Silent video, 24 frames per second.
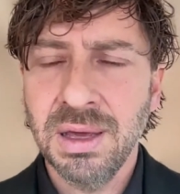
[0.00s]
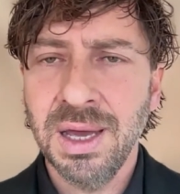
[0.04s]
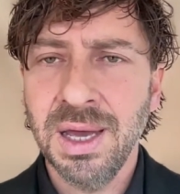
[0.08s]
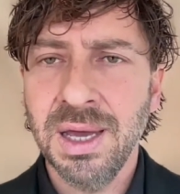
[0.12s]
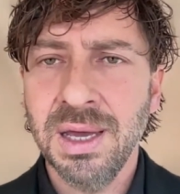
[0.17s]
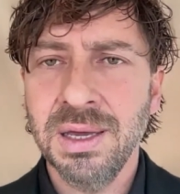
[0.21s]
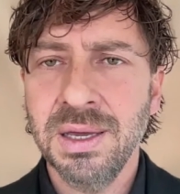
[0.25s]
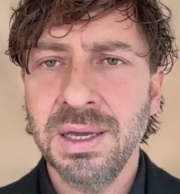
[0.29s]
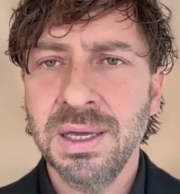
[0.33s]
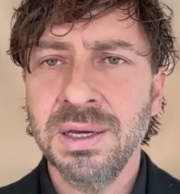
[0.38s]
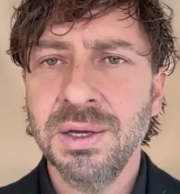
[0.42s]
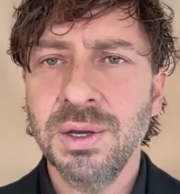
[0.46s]

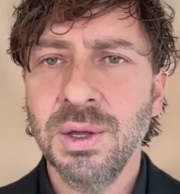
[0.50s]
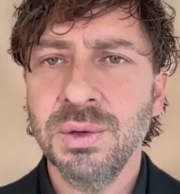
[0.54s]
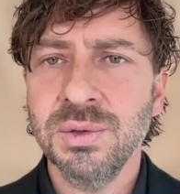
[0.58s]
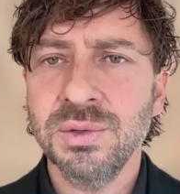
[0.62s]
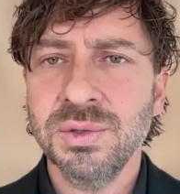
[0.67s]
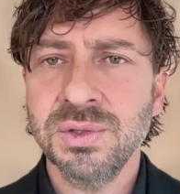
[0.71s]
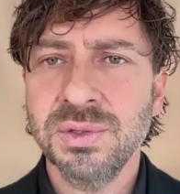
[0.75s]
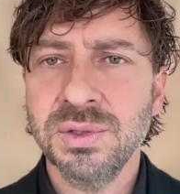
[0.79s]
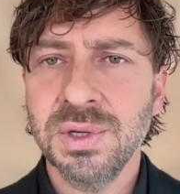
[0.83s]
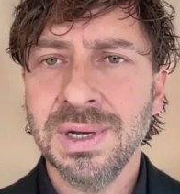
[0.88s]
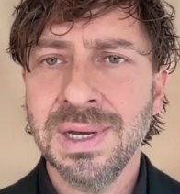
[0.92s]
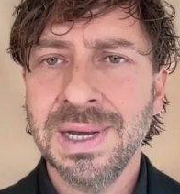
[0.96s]
in
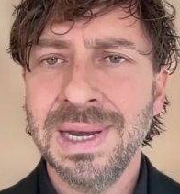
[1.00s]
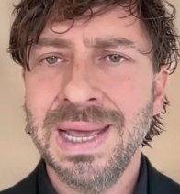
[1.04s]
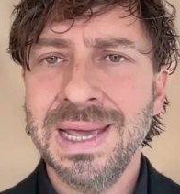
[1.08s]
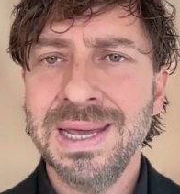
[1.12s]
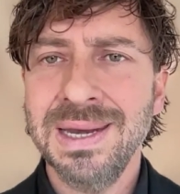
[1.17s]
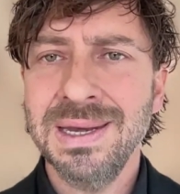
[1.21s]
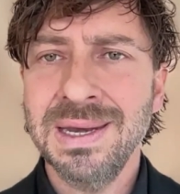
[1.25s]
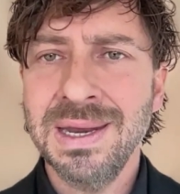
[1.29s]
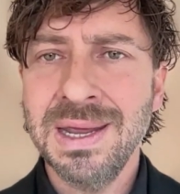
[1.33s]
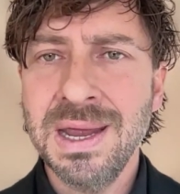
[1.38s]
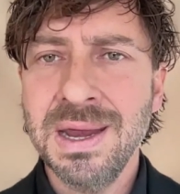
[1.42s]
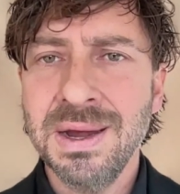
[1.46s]
those
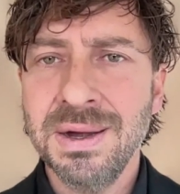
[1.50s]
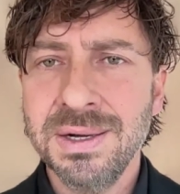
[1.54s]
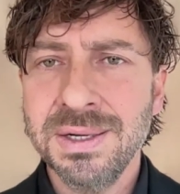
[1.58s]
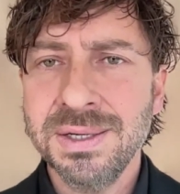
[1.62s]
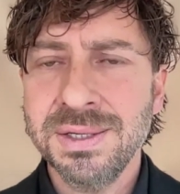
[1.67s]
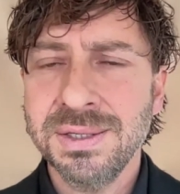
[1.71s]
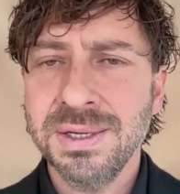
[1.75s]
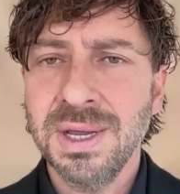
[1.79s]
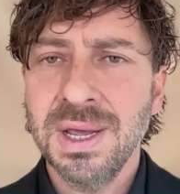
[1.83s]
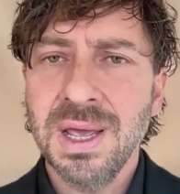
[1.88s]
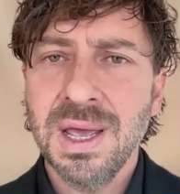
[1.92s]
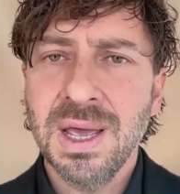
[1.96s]
late
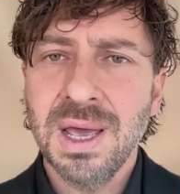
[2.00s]
years.